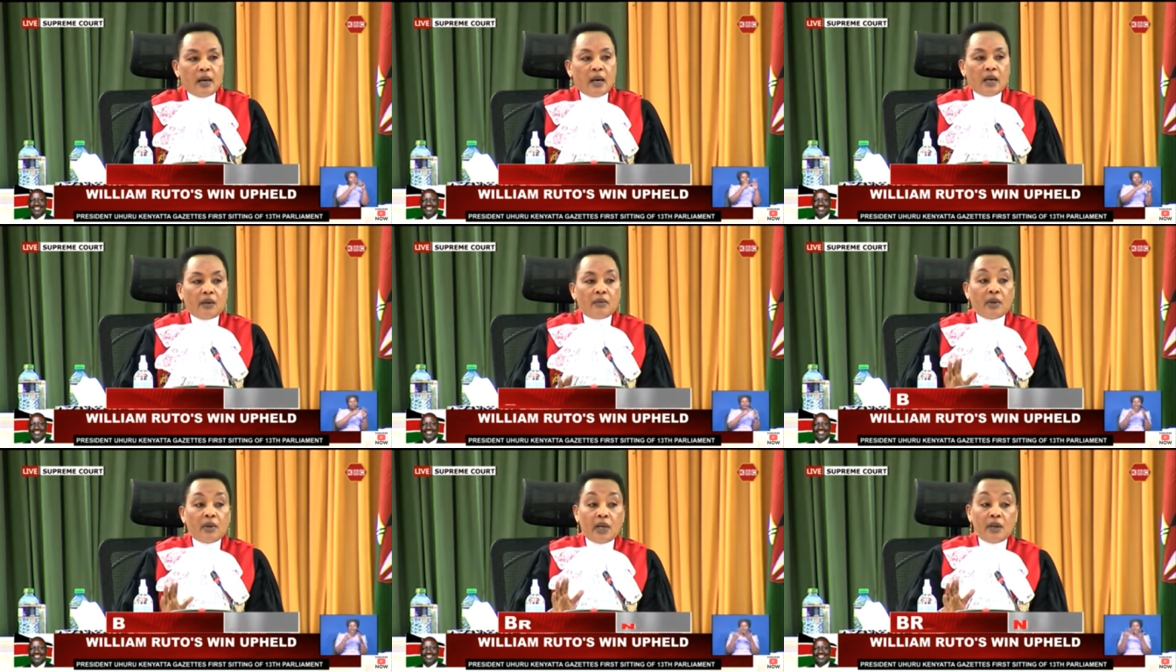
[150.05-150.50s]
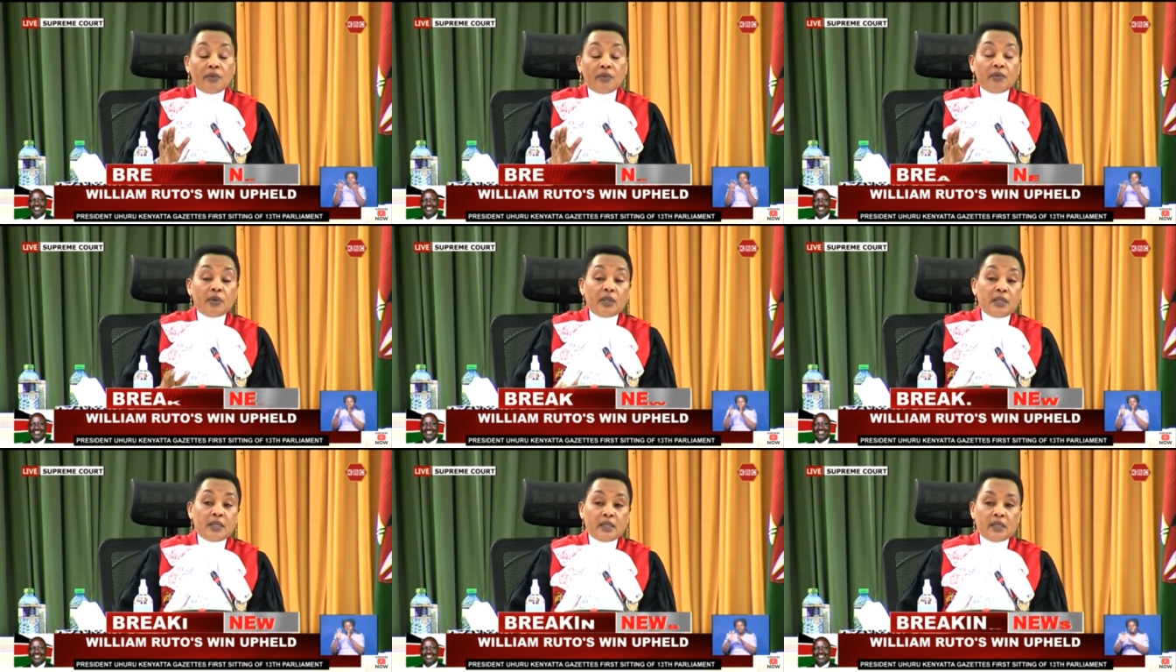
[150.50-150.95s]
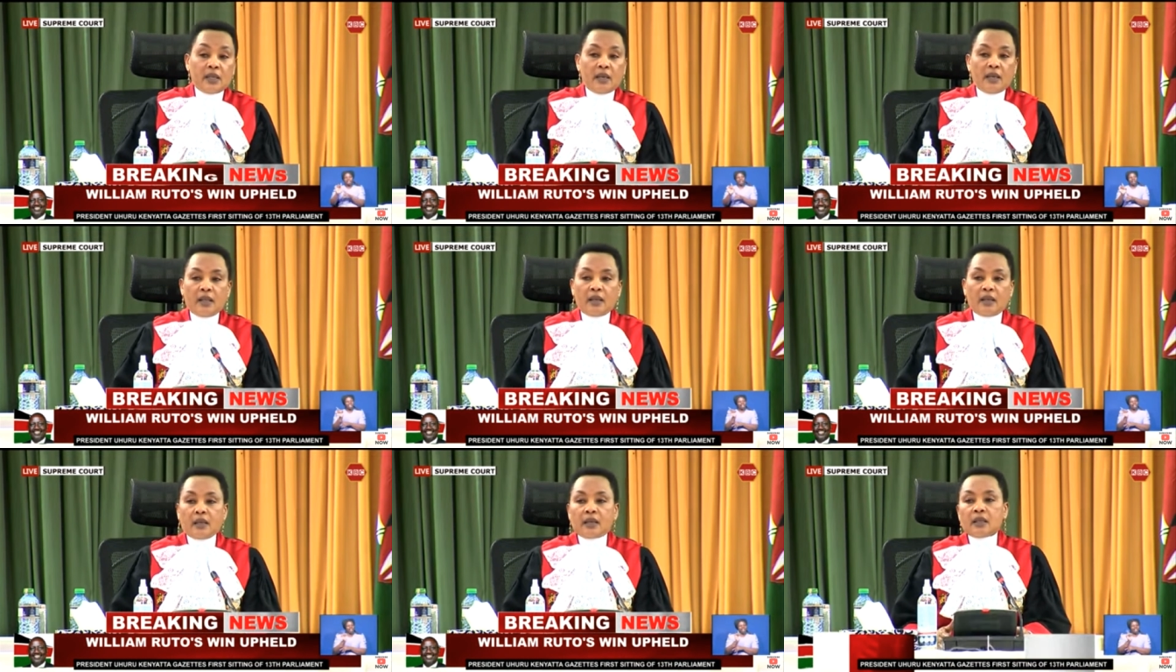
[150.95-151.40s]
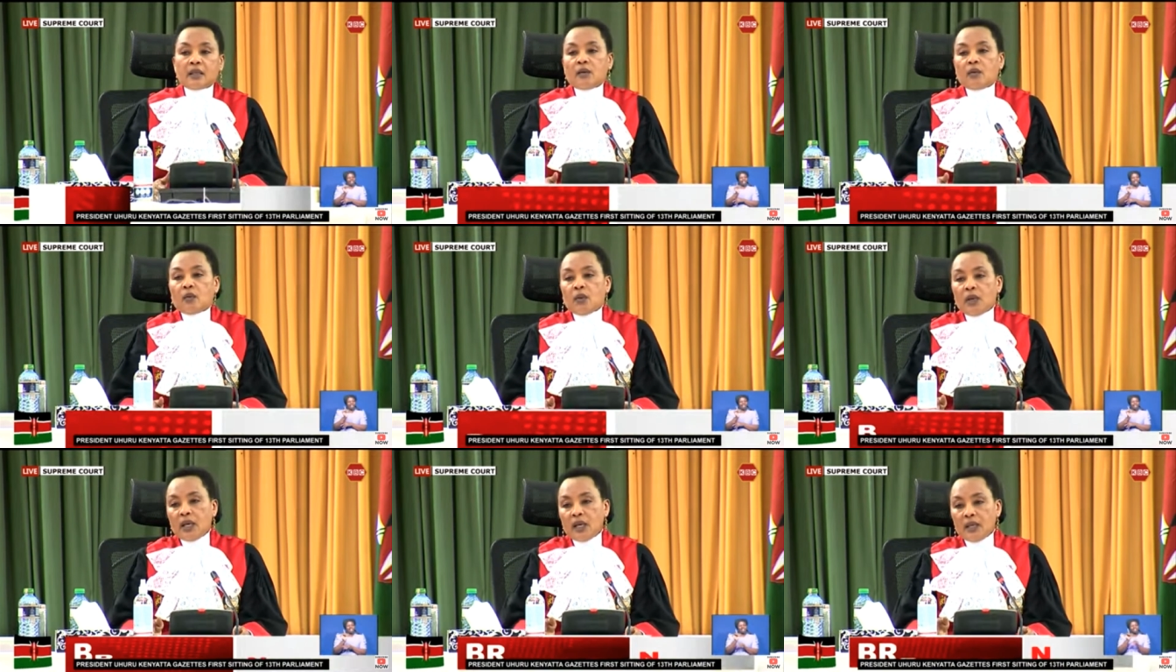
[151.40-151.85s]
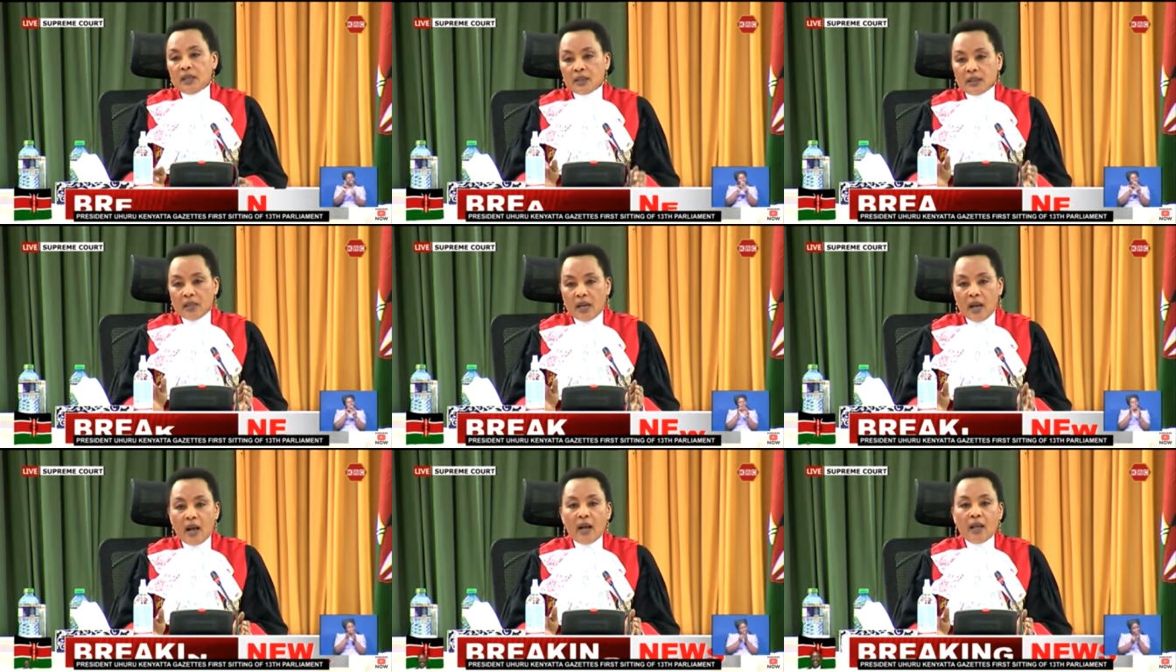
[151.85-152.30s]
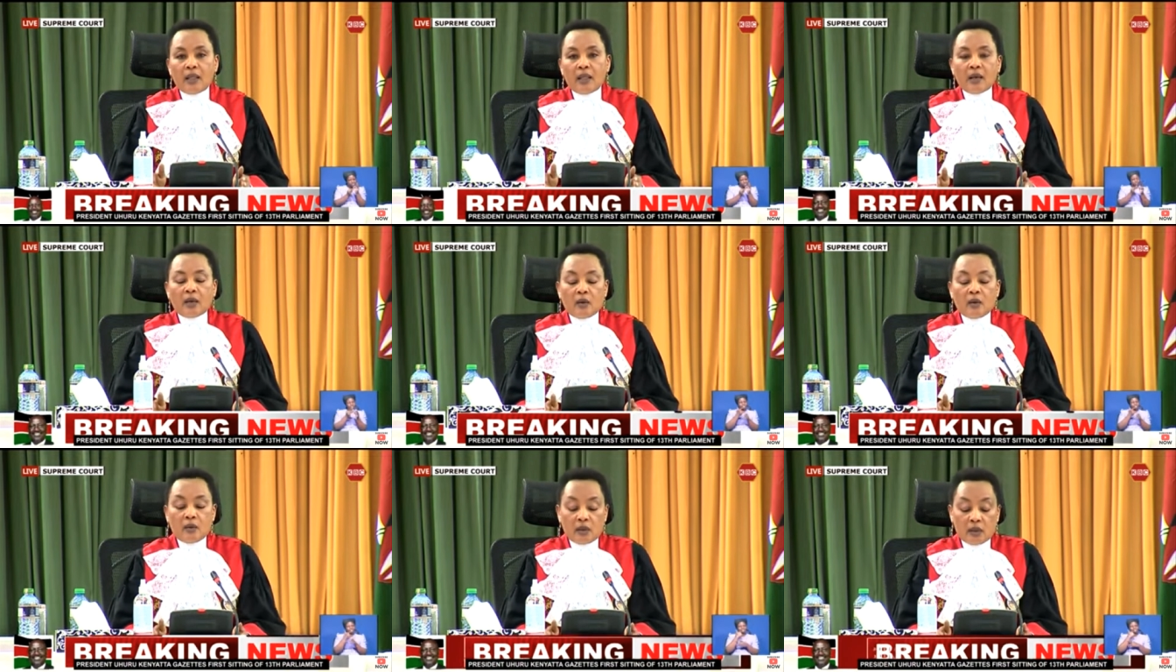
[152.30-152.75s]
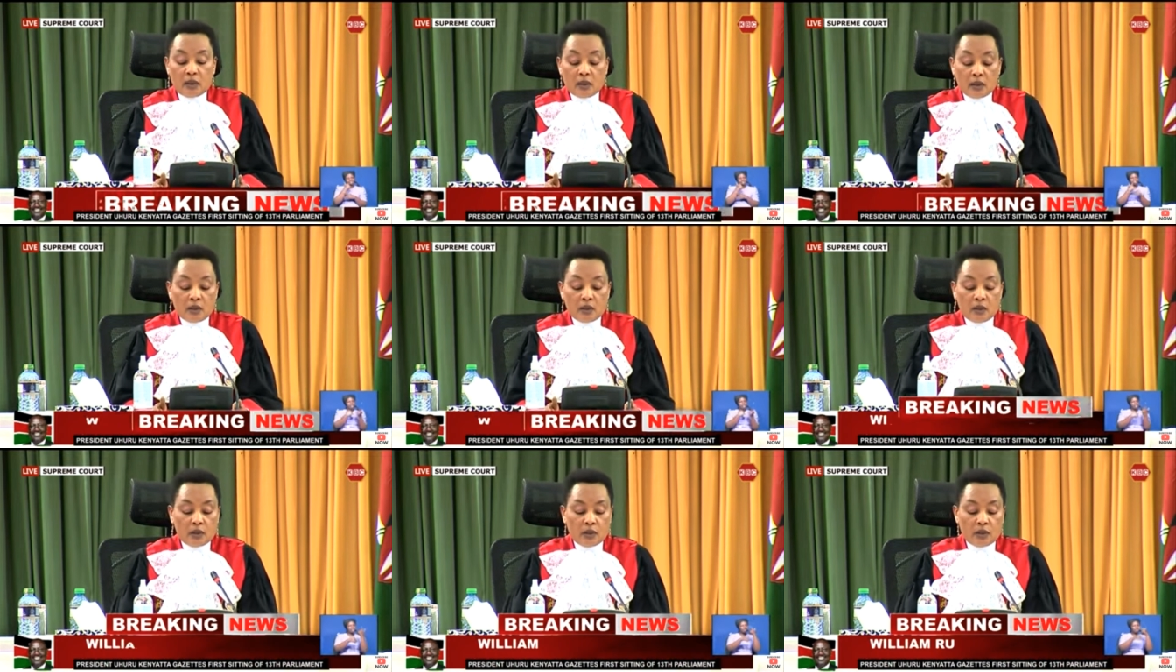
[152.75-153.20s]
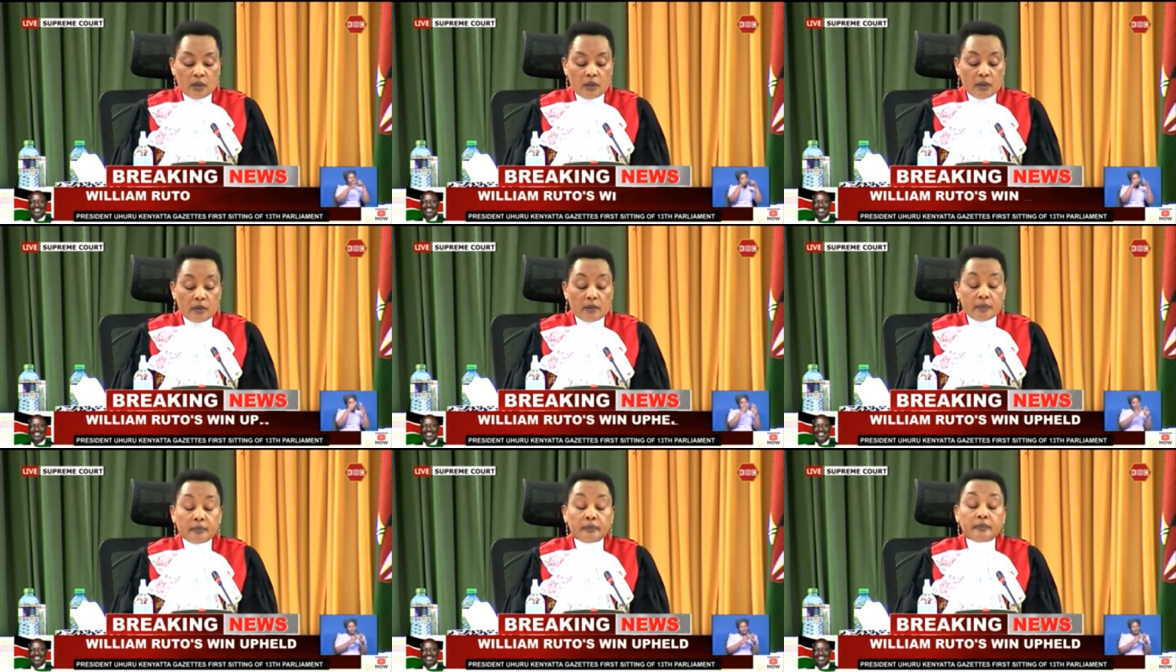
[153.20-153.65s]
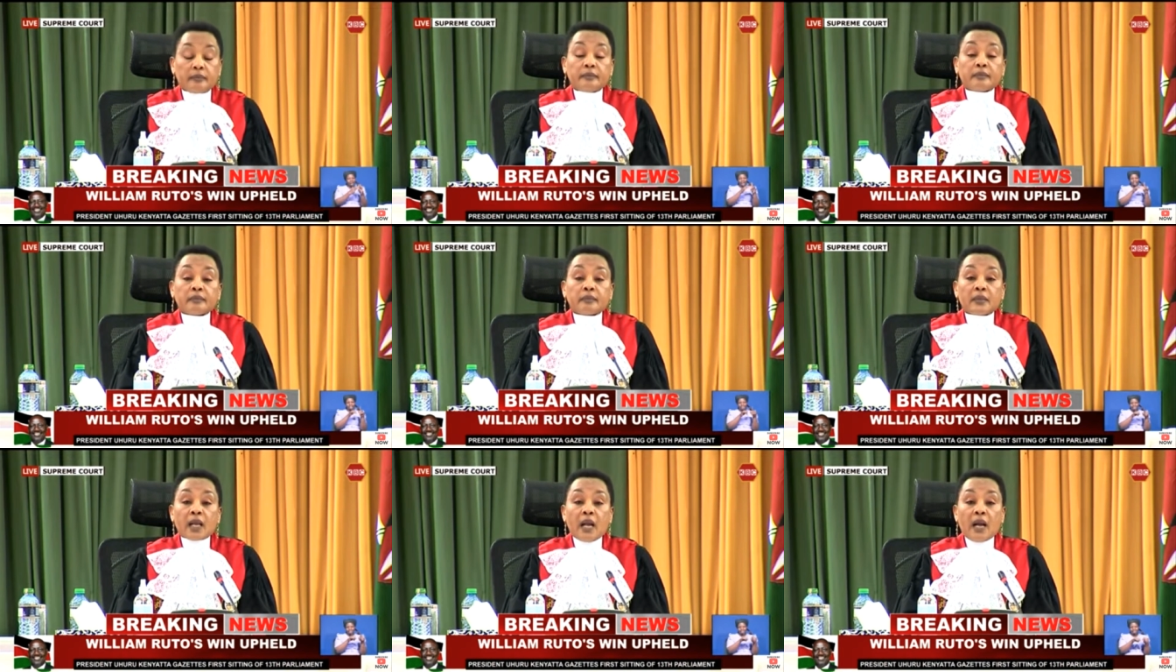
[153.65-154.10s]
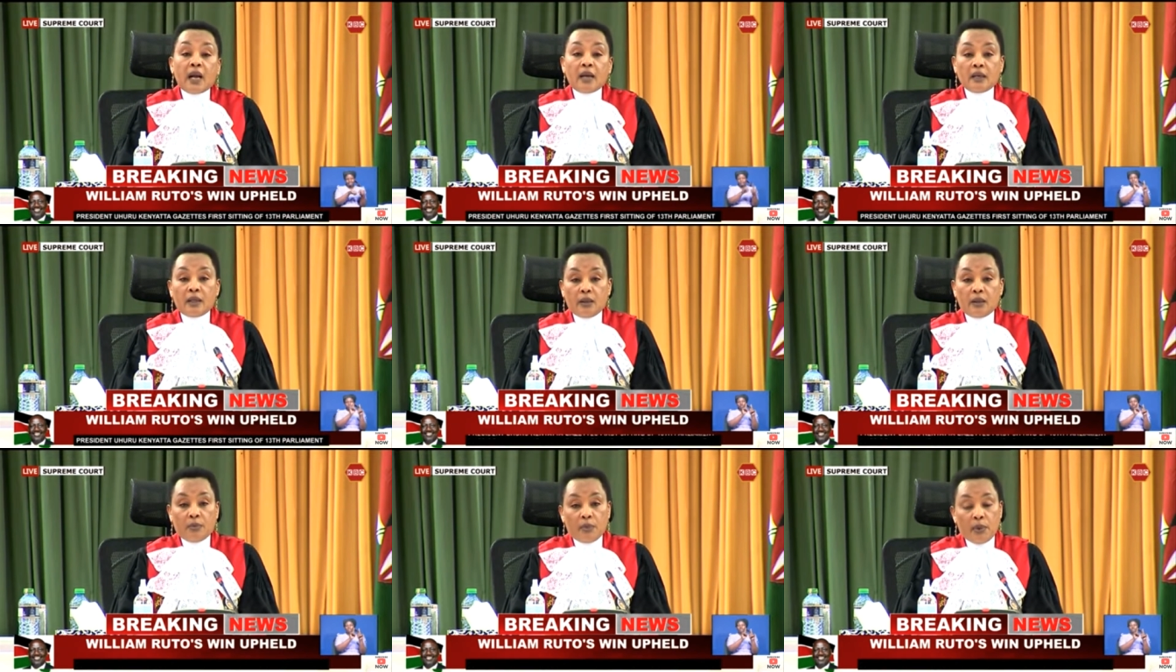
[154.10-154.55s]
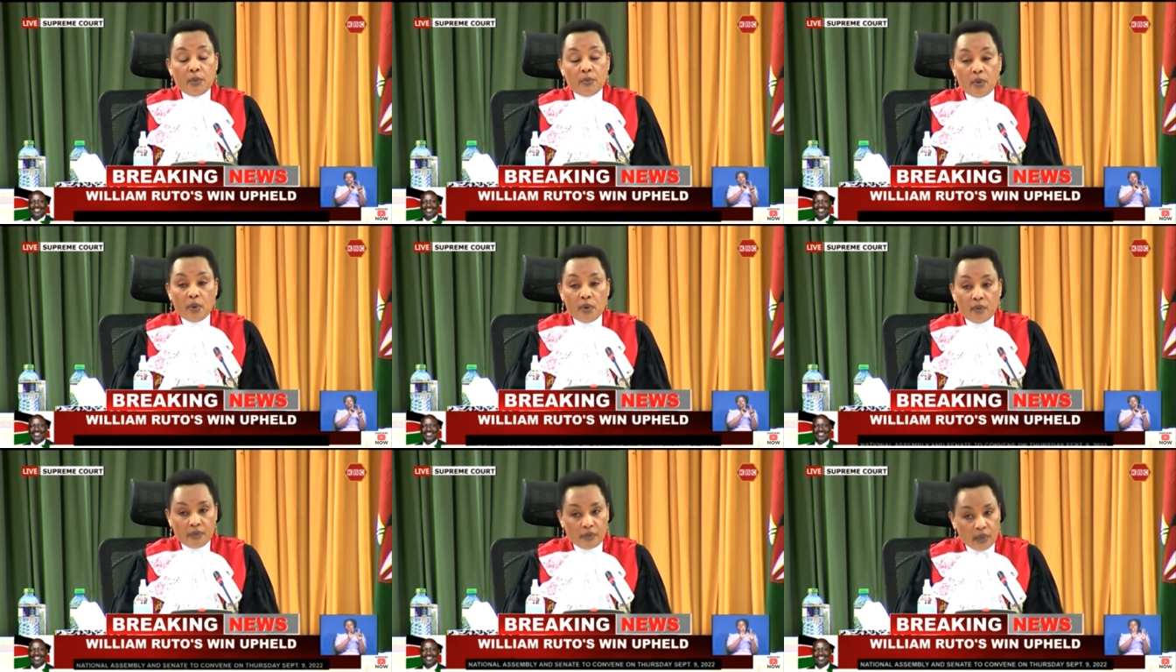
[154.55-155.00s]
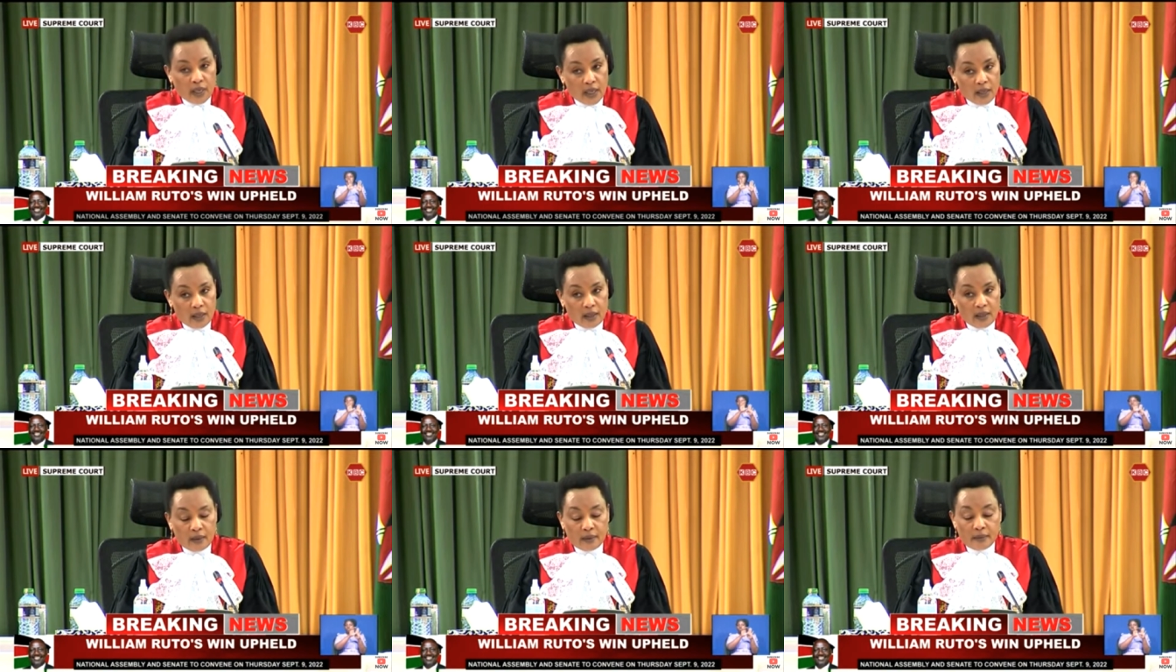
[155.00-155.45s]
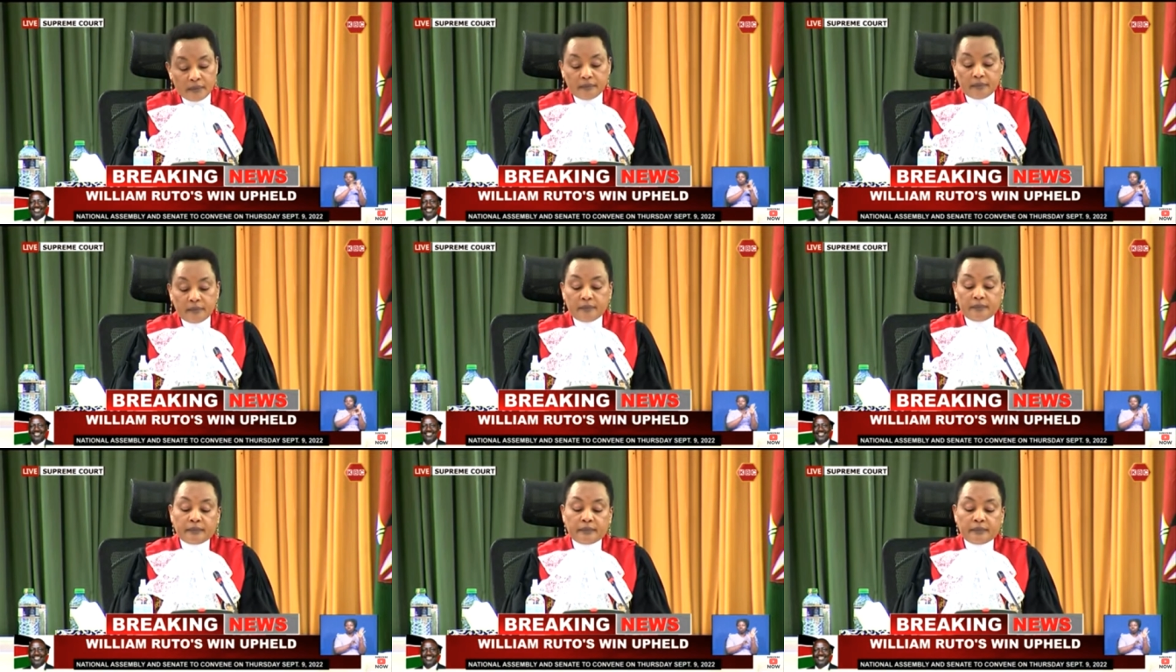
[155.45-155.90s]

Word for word: and even if we say that the winners are the Constitution and the people of Kenya,